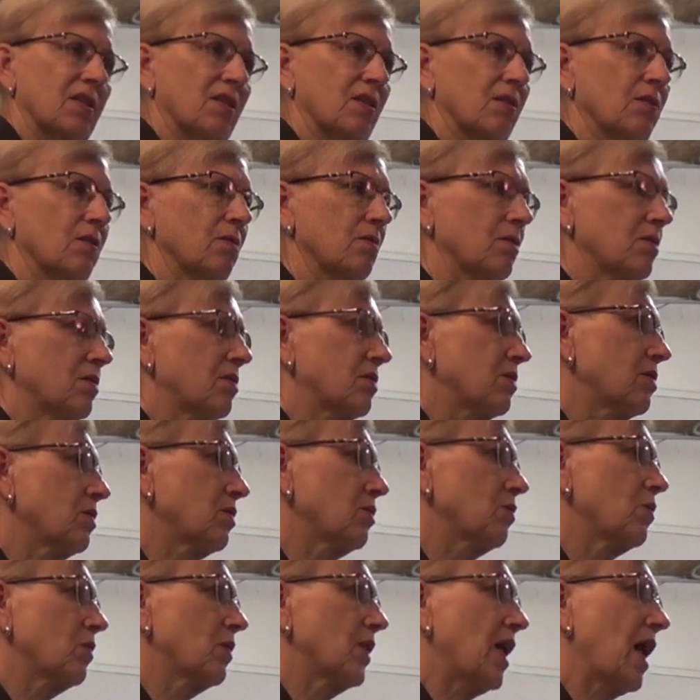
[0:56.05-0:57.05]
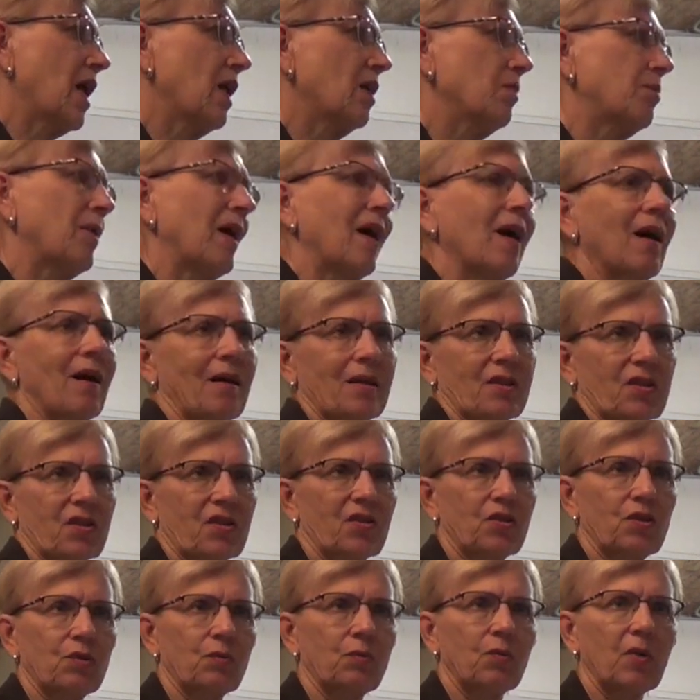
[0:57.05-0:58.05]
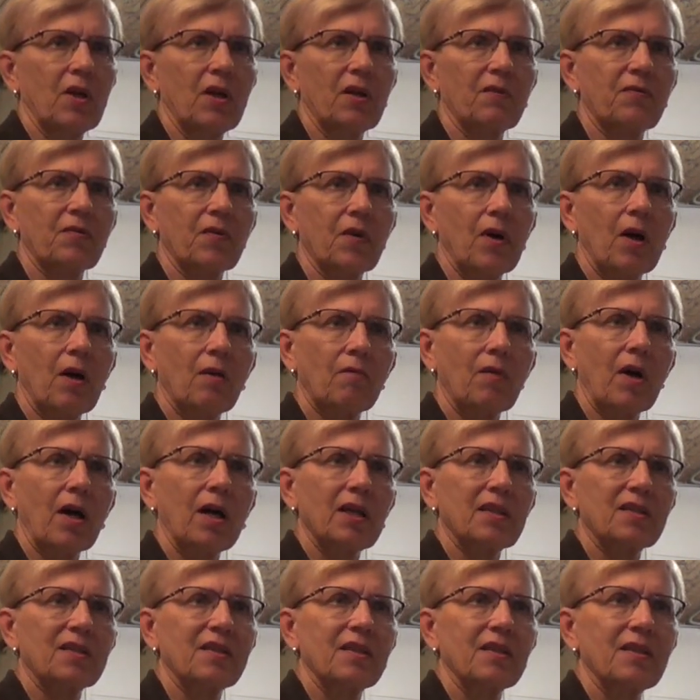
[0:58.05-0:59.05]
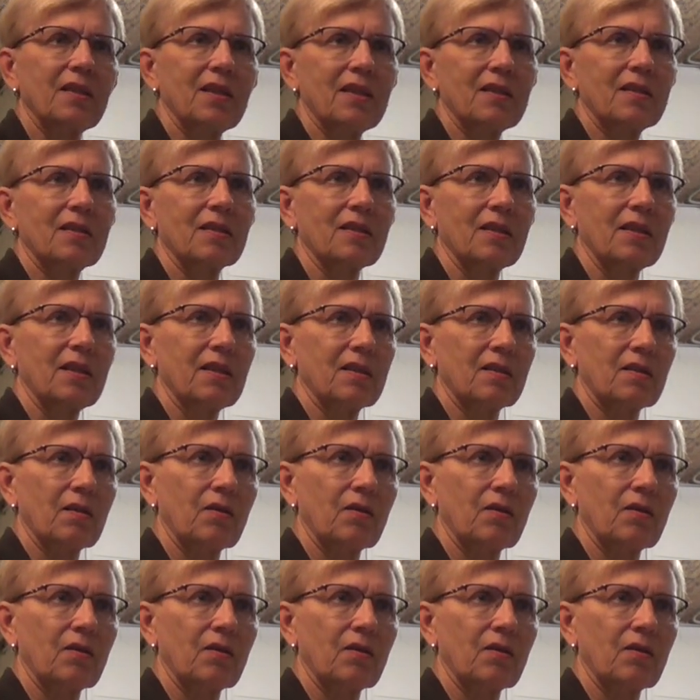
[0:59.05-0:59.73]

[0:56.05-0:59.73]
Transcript: to help us to work for our rights in Italy.